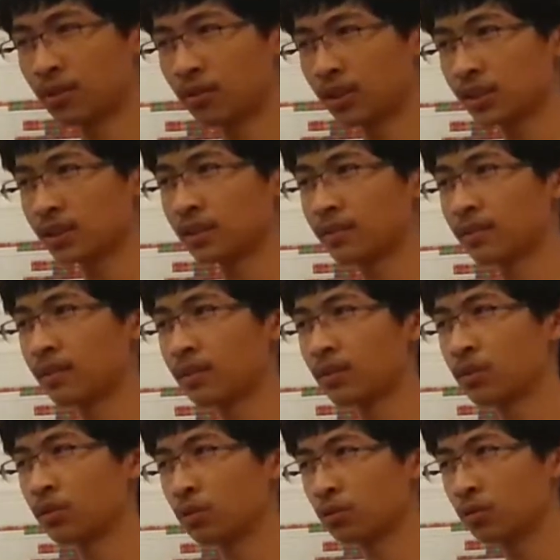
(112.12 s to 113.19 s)
close
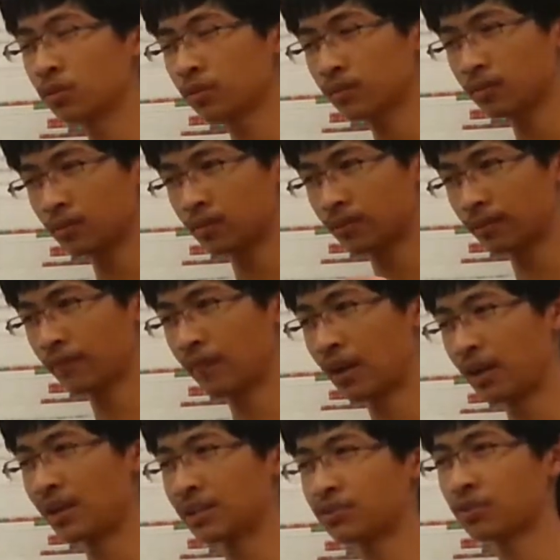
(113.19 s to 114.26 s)
two
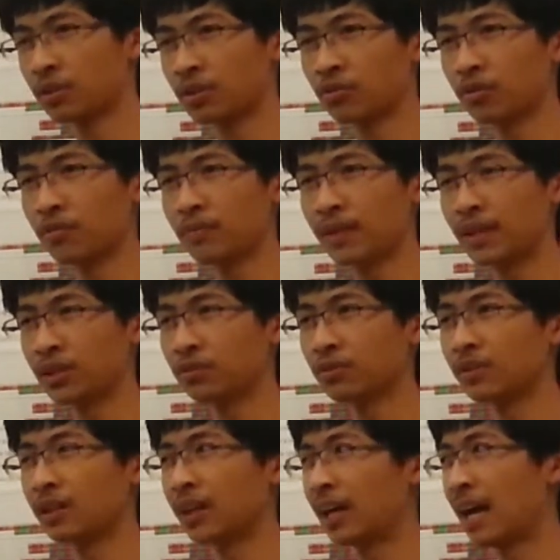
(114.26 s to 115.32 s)
biological groups
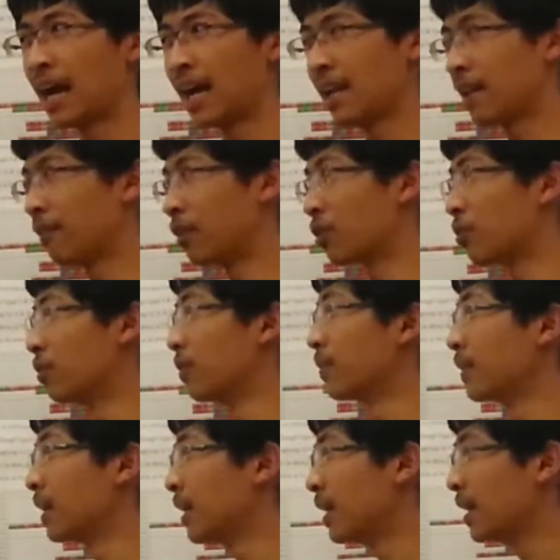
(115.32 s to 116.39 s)
into a high-level group.
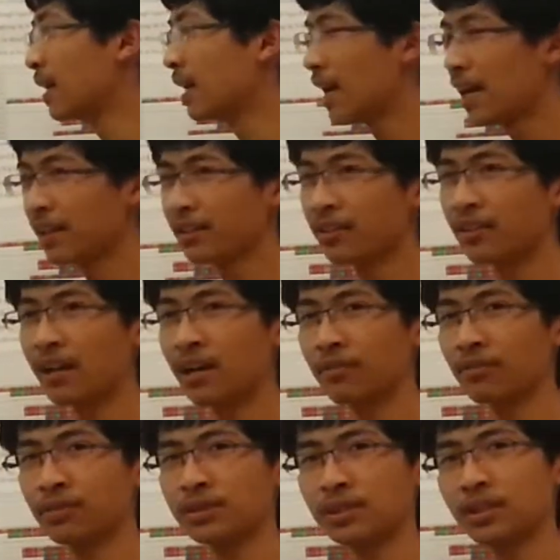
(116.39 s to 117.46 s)
And in
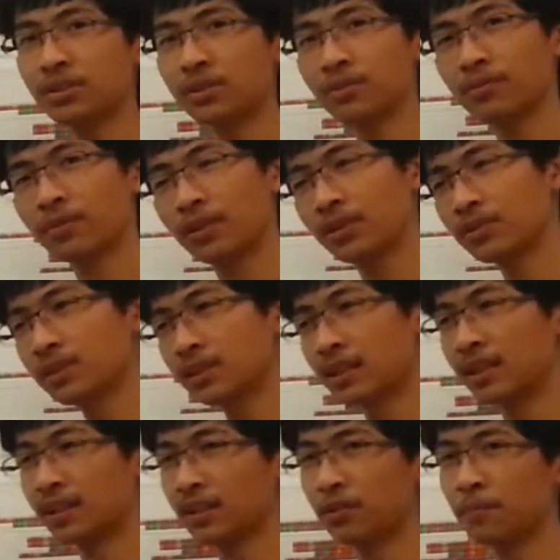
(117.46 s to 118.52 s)
our research, we use
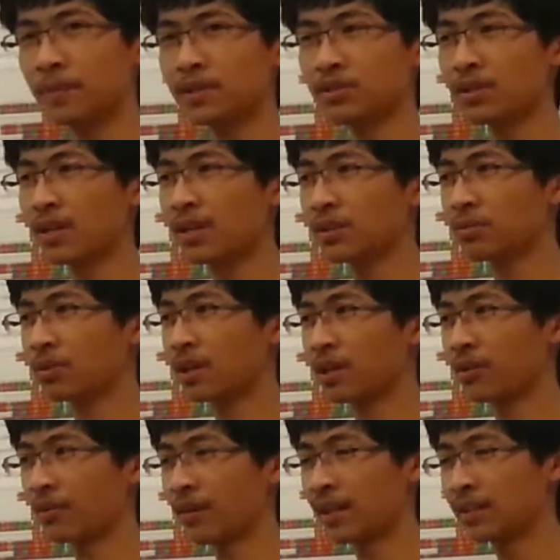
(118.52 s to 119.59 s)
the UPGNA to
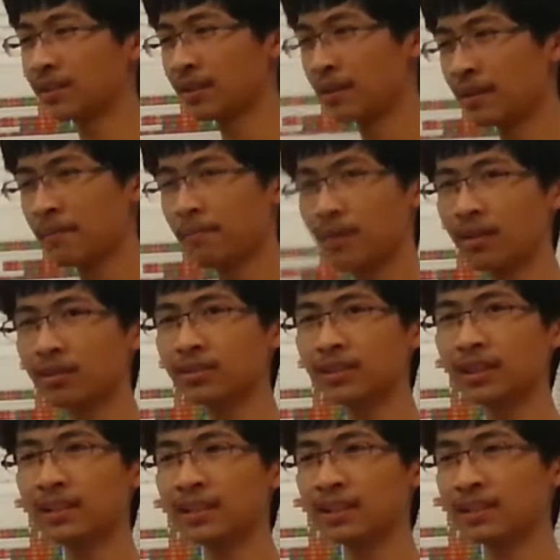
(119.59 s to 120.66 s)
calculate because
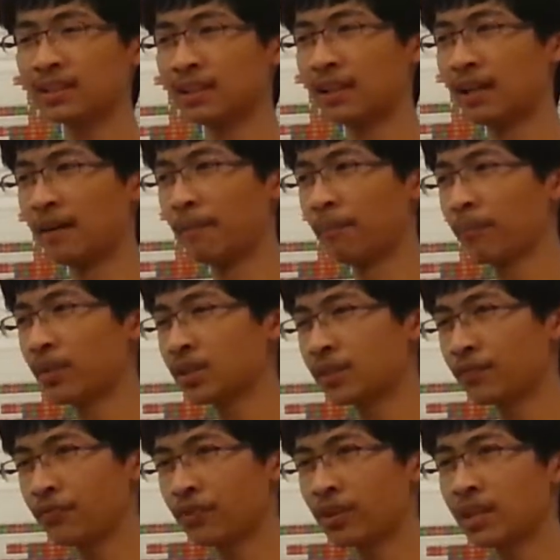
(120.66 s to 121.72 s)
it is the
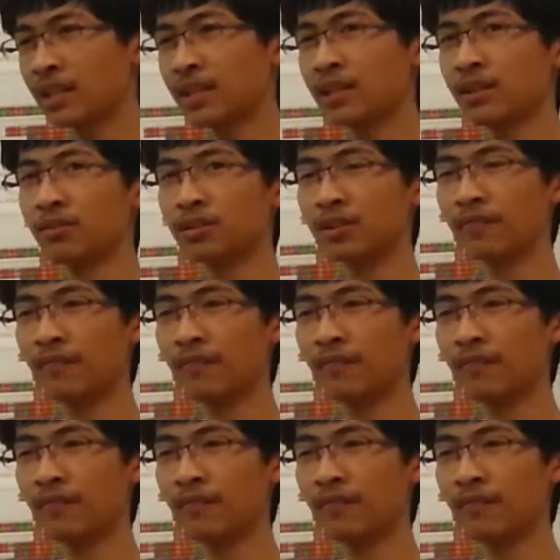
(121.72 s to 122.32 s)
most frequently used